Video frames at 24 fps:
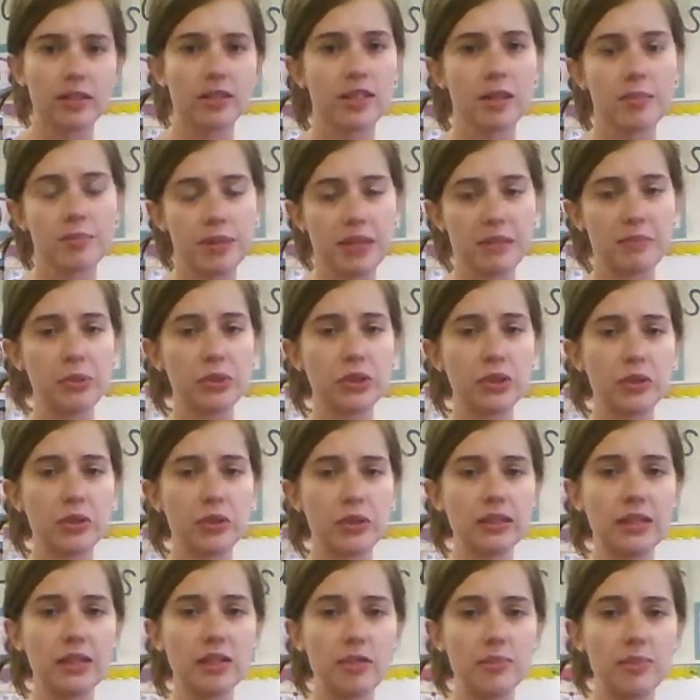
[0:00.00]
Some people know
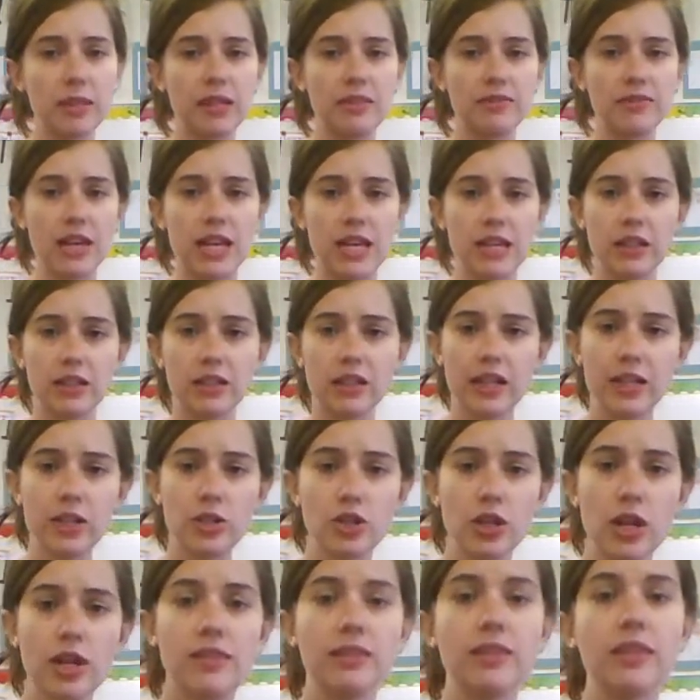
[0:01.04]
a little bit of
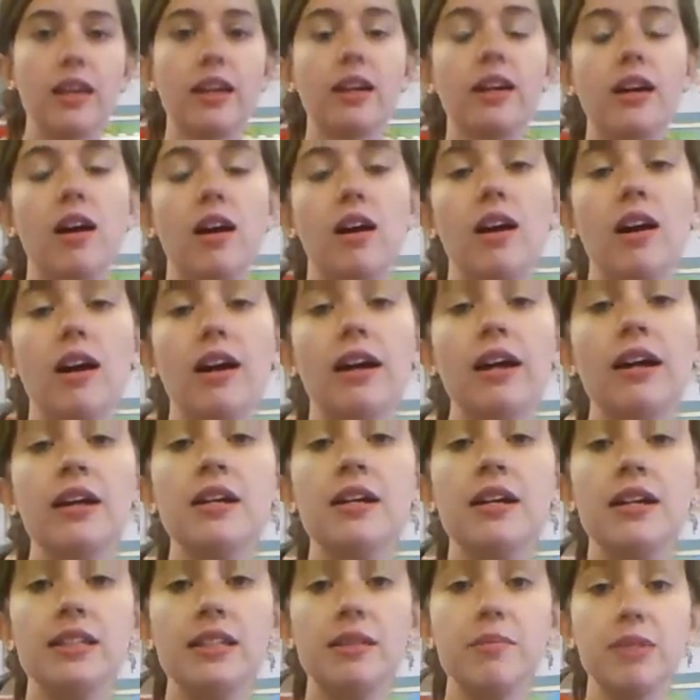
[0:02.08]
English, and there are
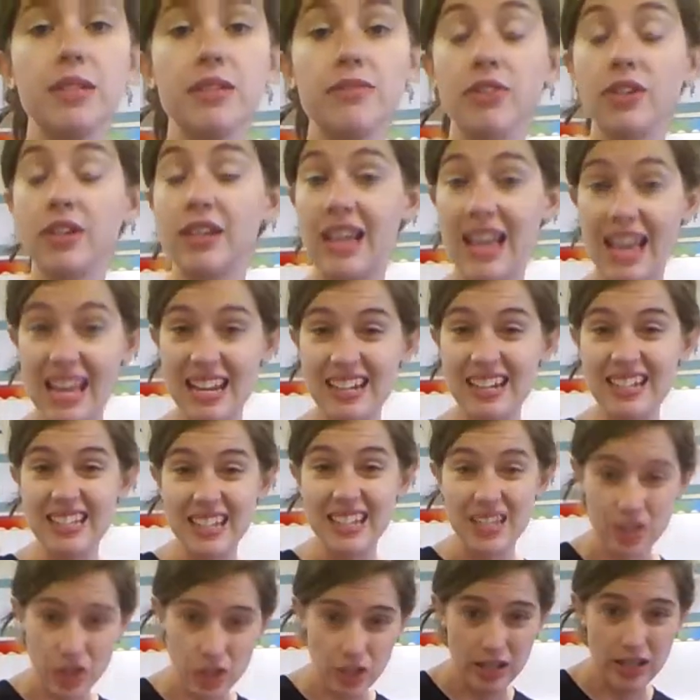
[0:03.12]
some different
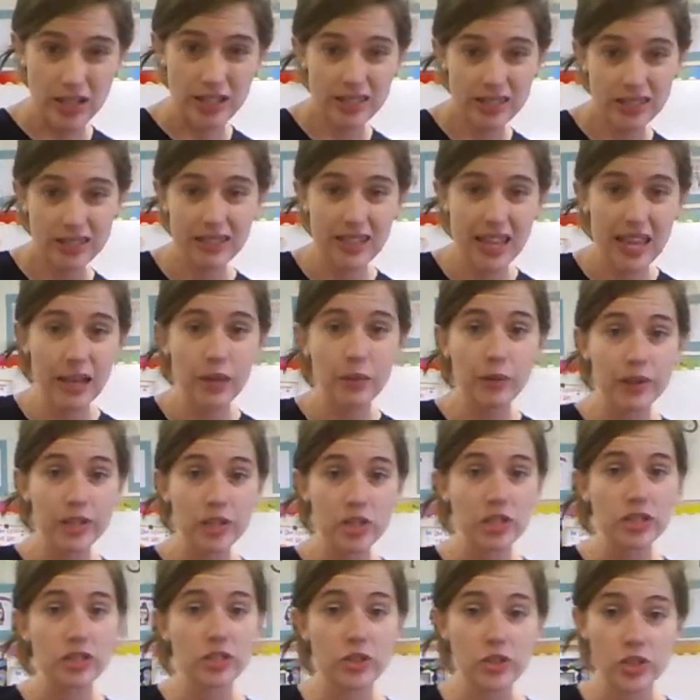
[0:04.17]
indigenous
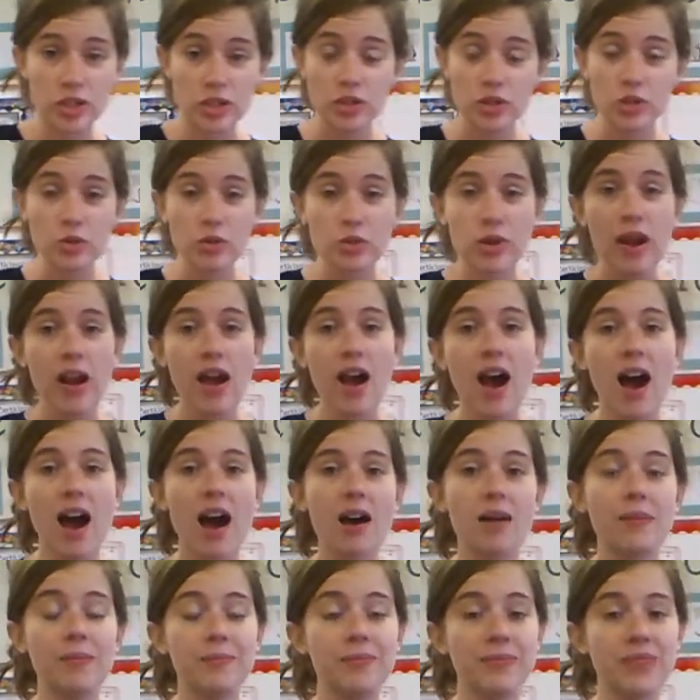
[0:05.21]
languages too.
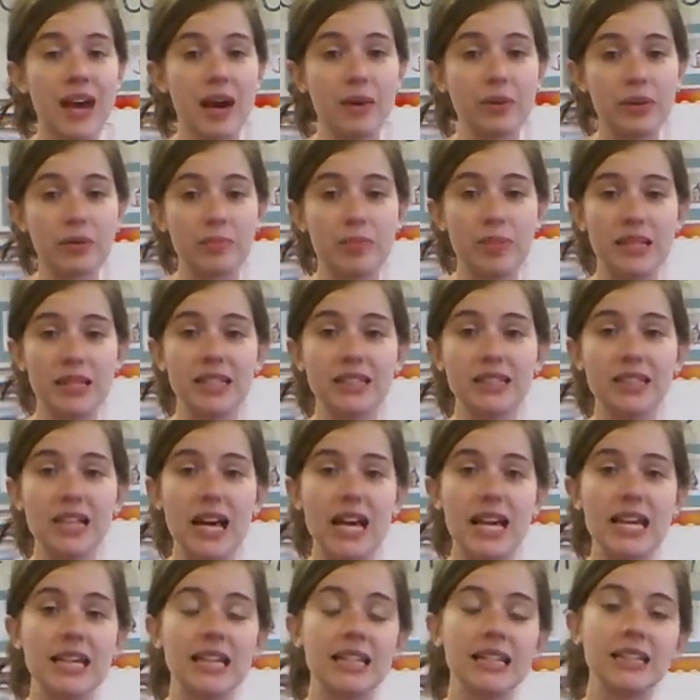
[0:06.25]
That would be
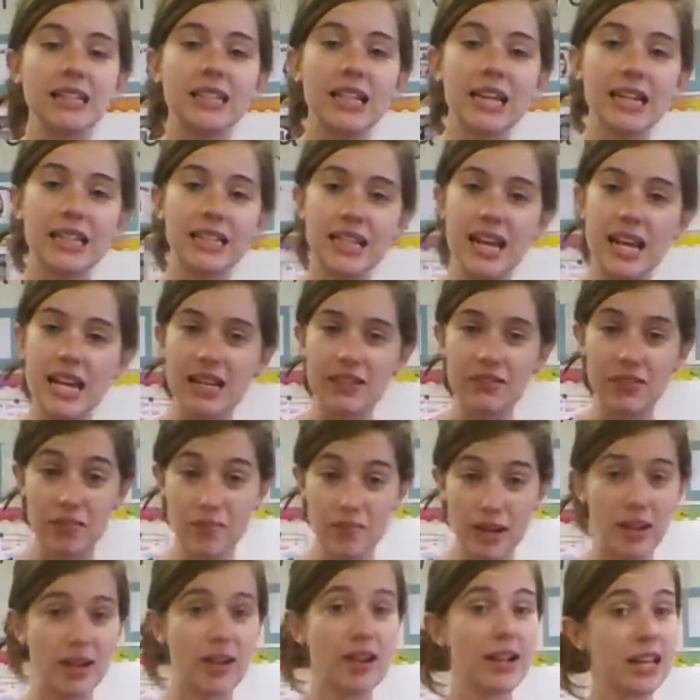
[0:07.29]
like Native
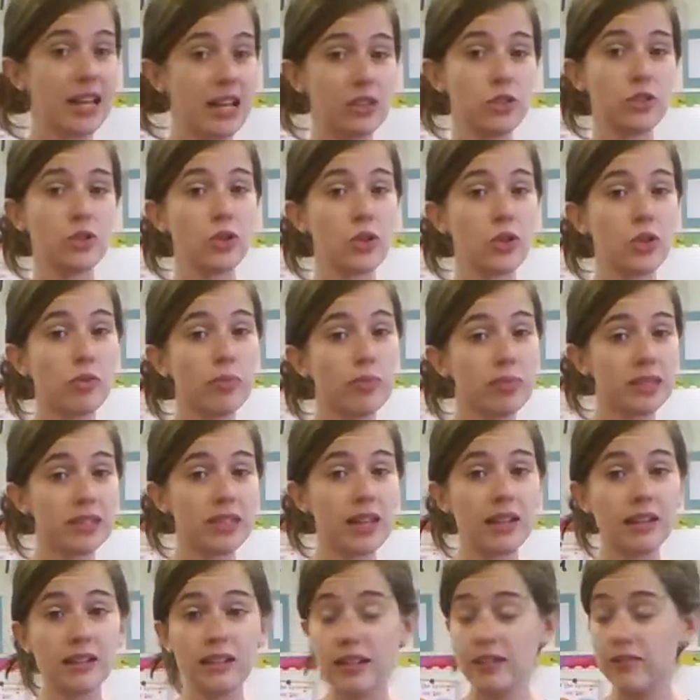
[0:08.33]
American groups
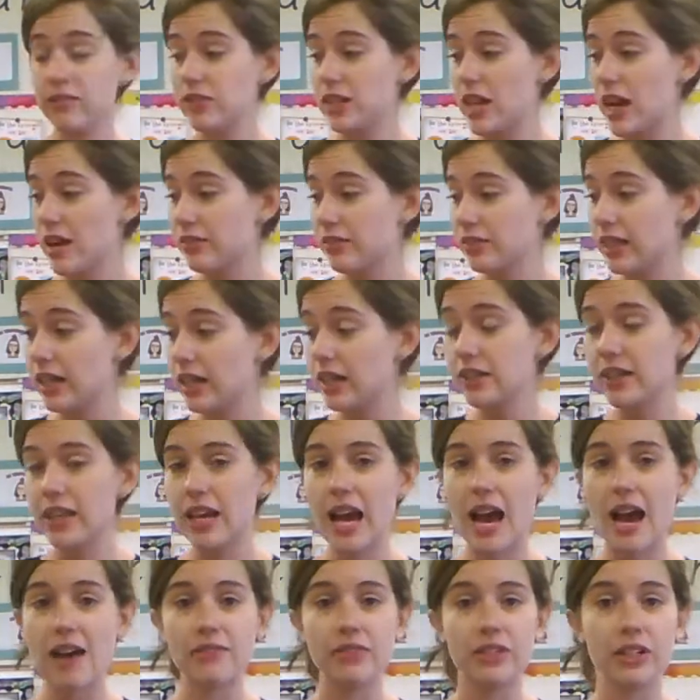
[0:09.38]
that live down there. They
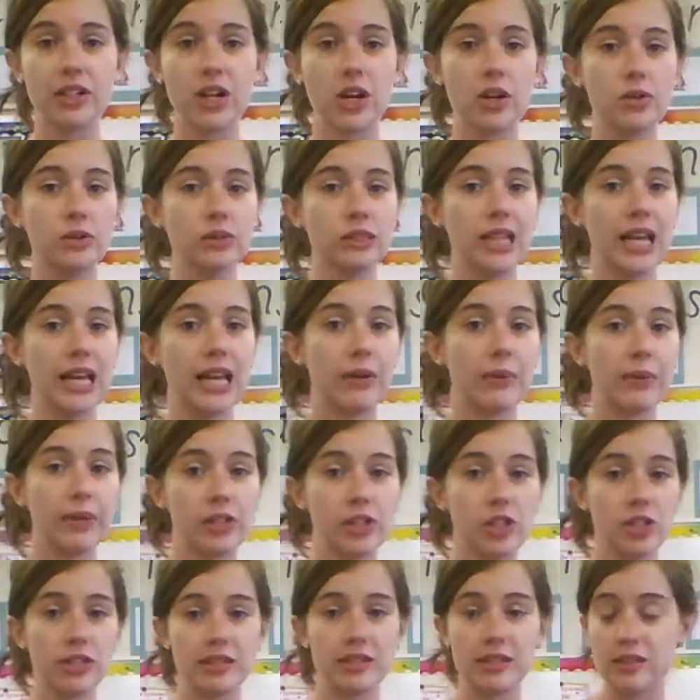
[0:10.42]
have their own
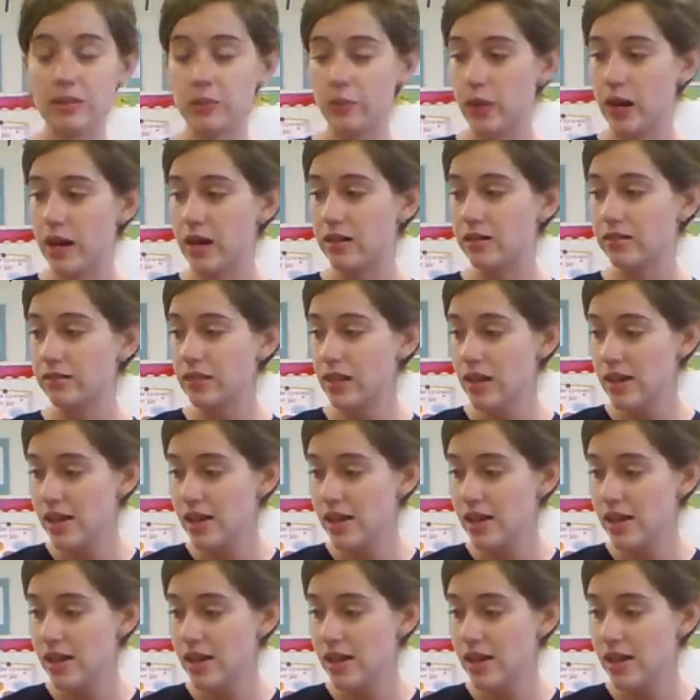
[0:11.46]
languages as well.